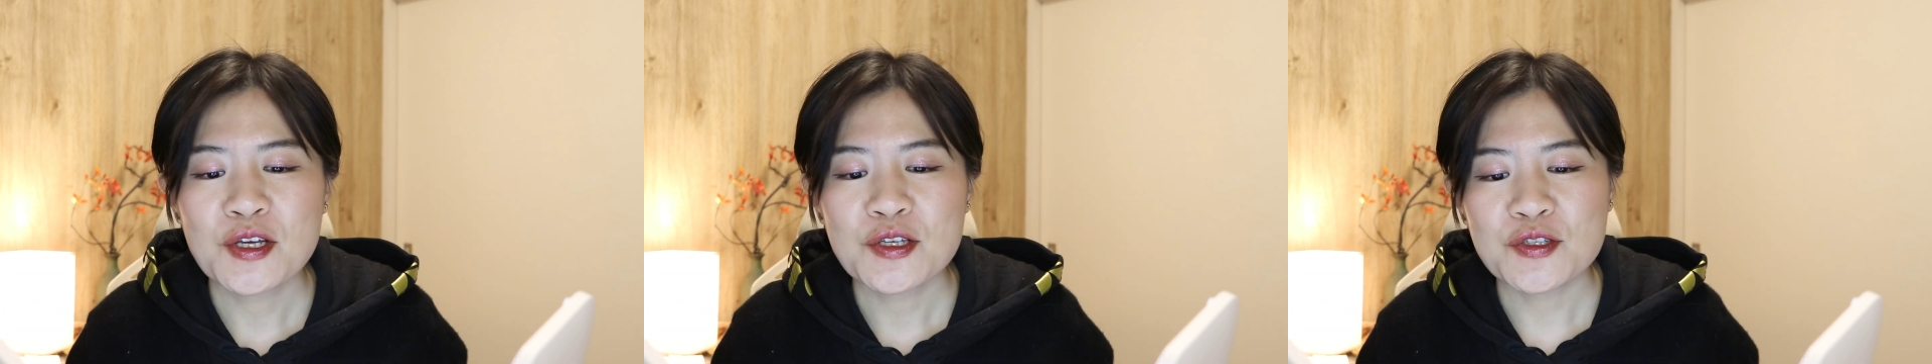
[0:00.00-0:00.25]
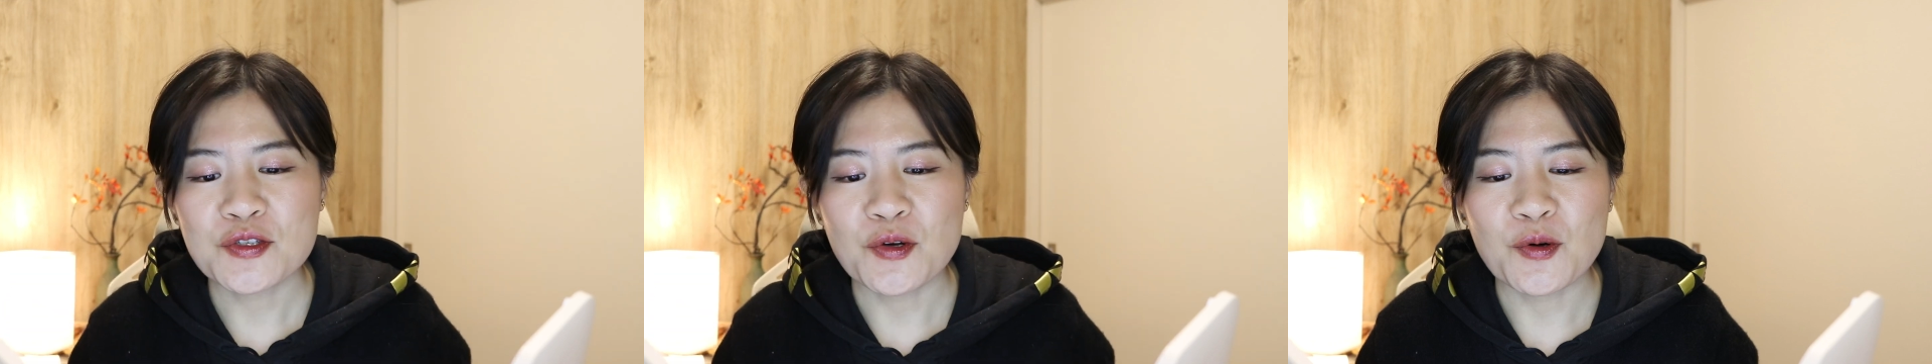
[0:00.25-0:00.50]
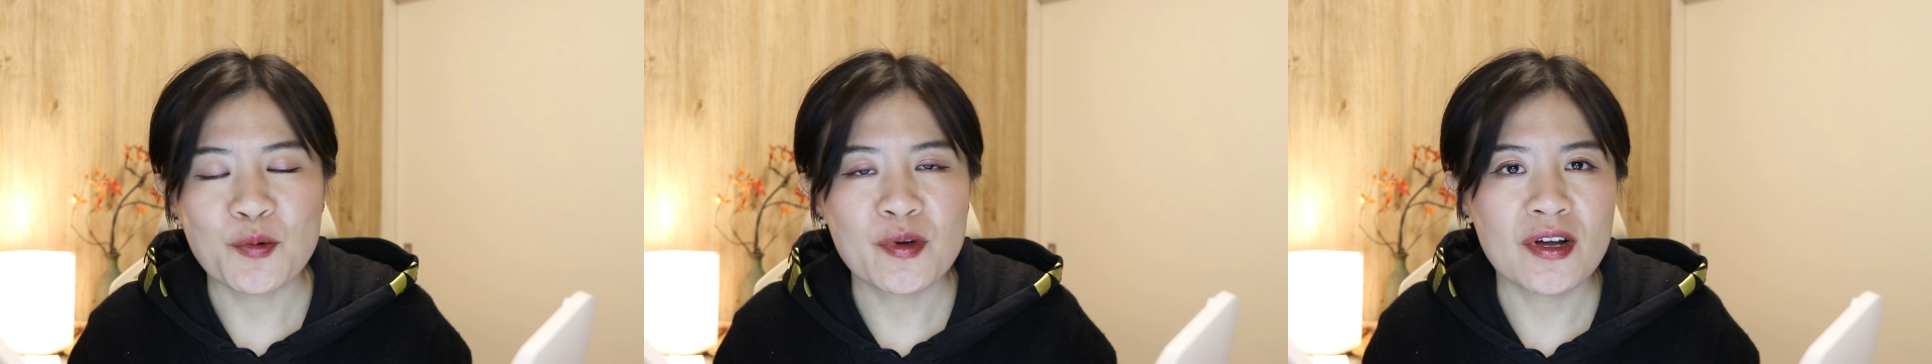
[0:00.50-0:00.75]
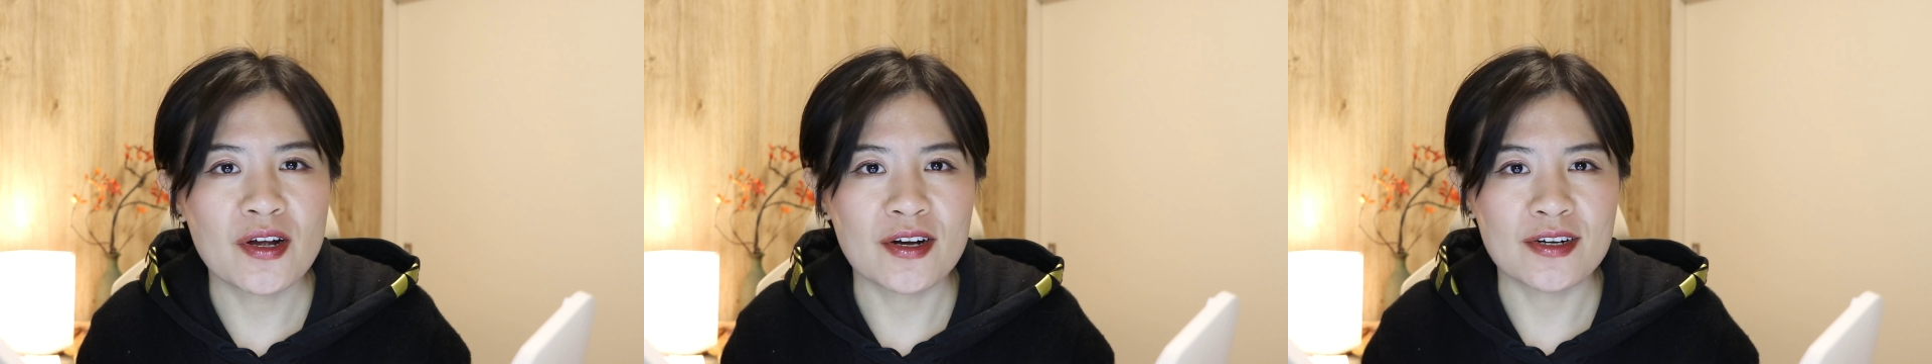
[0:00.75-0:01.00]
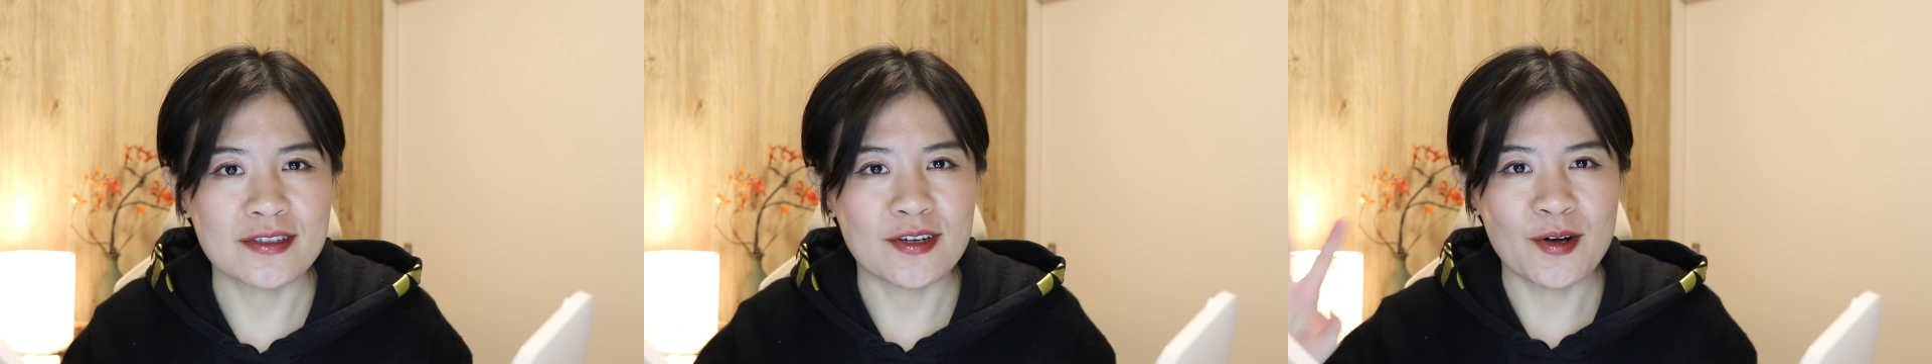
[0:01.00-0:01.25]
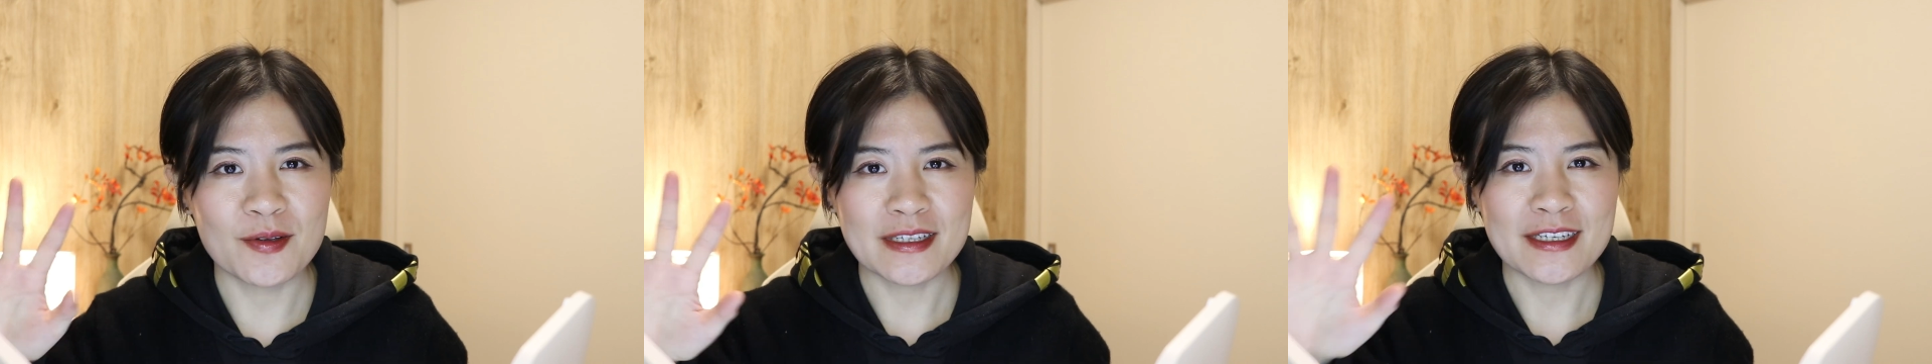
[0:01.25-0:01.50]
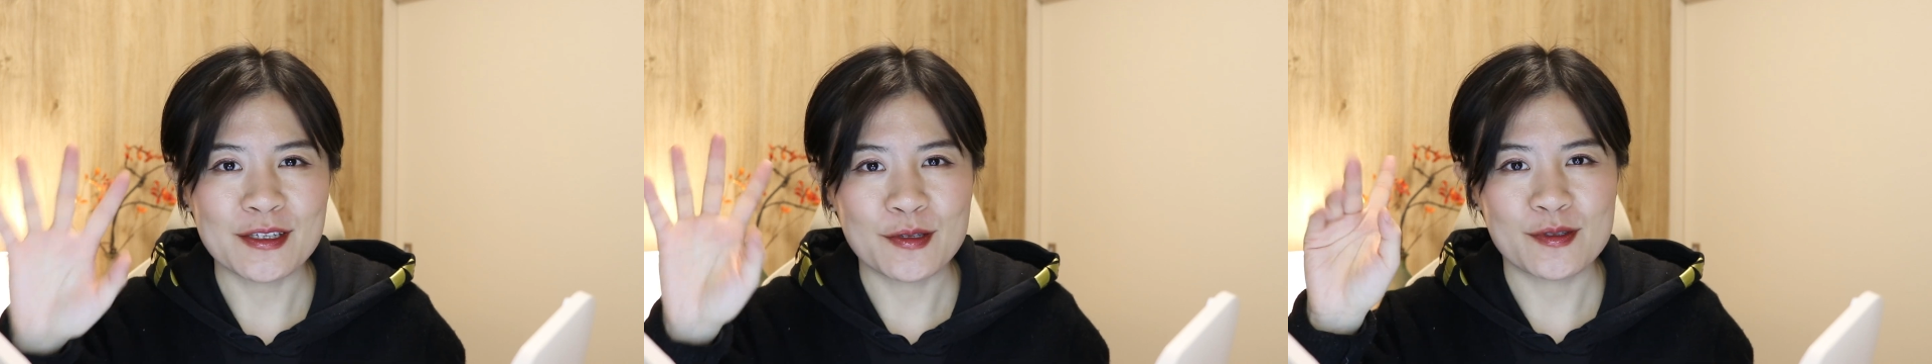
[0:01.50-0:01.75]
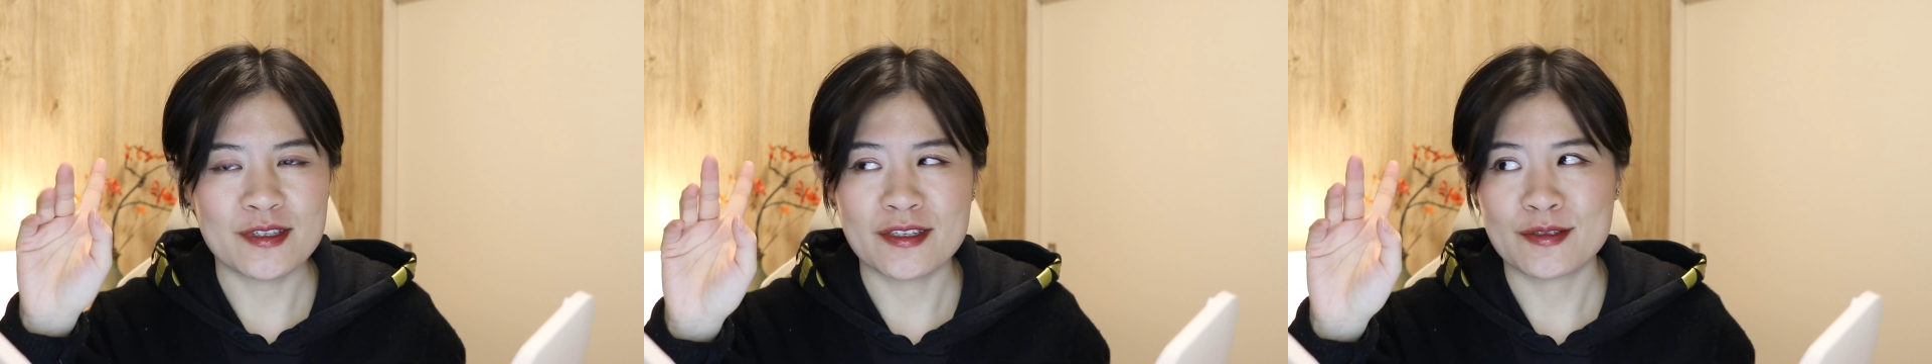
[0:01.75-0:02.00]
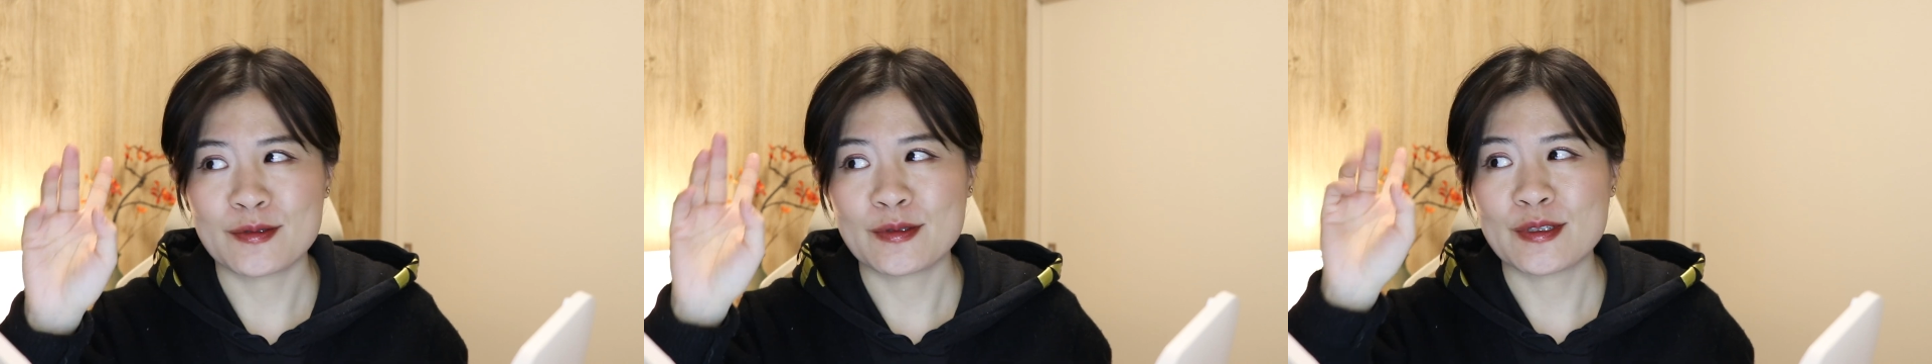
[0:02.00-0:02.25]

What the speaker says: so we are only using